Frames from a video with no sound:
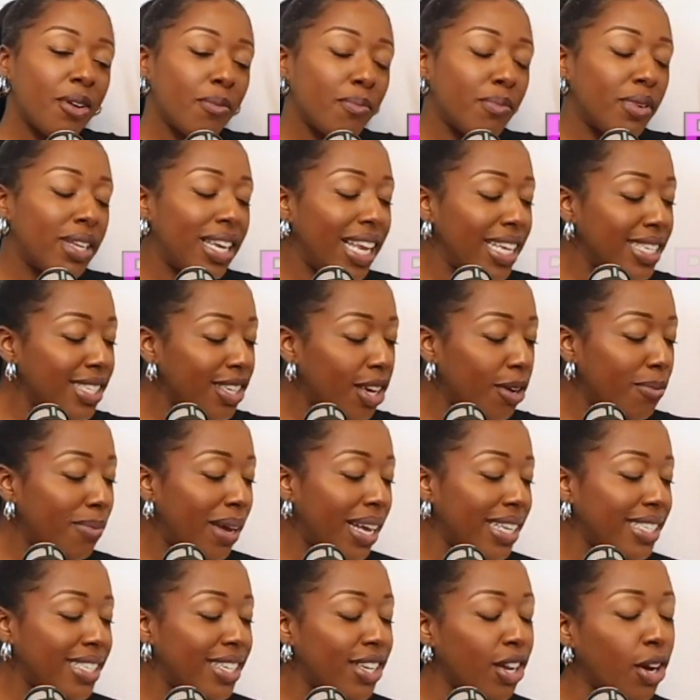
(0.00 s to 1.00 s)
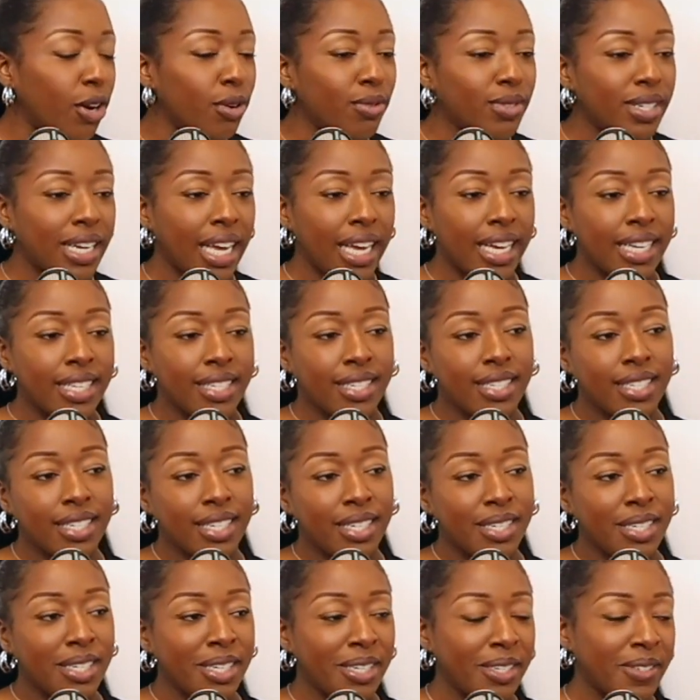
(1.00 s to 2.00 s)
But let's go back to the whole dating
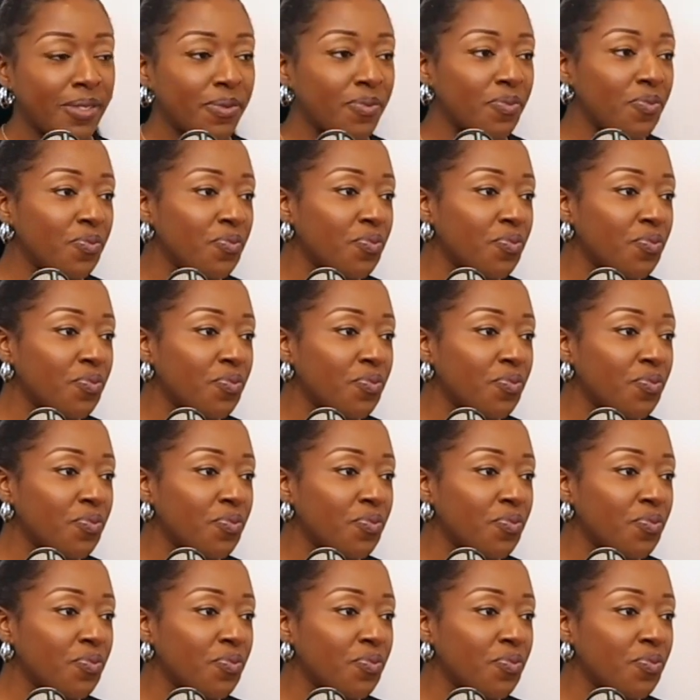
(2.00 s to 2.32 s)
scene now.